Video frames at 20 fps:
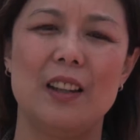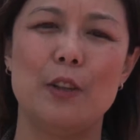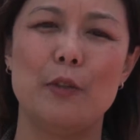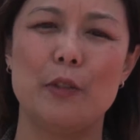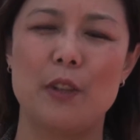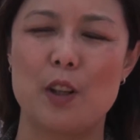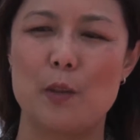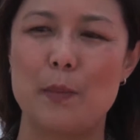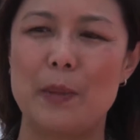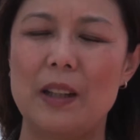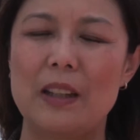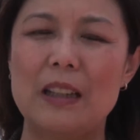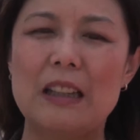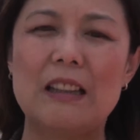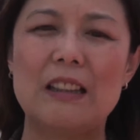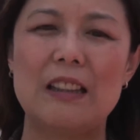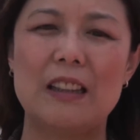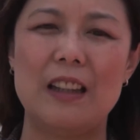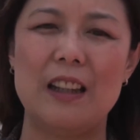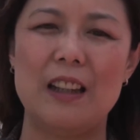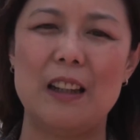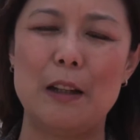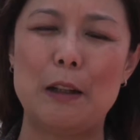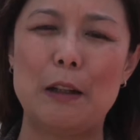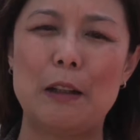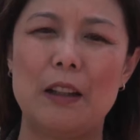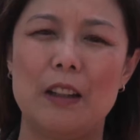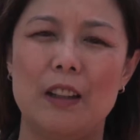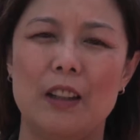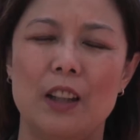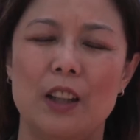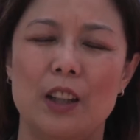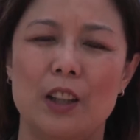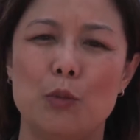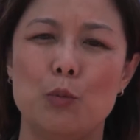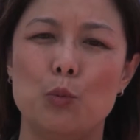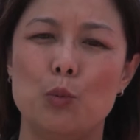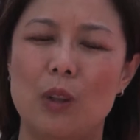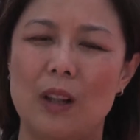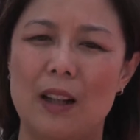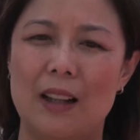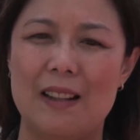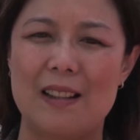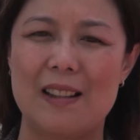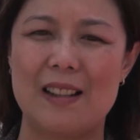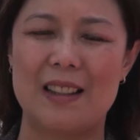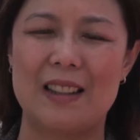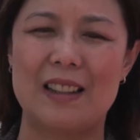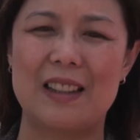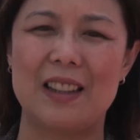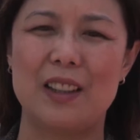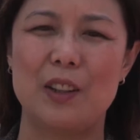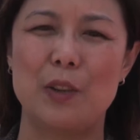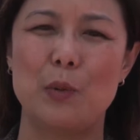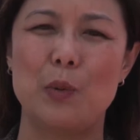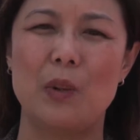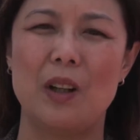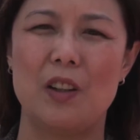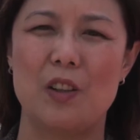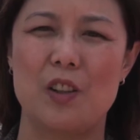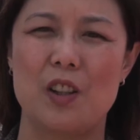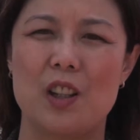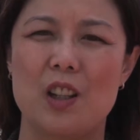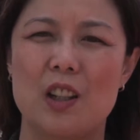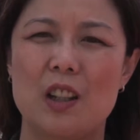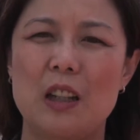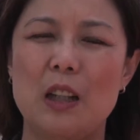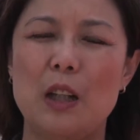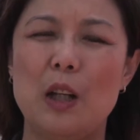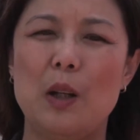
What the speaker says: even spent a year in Wuhan city whilst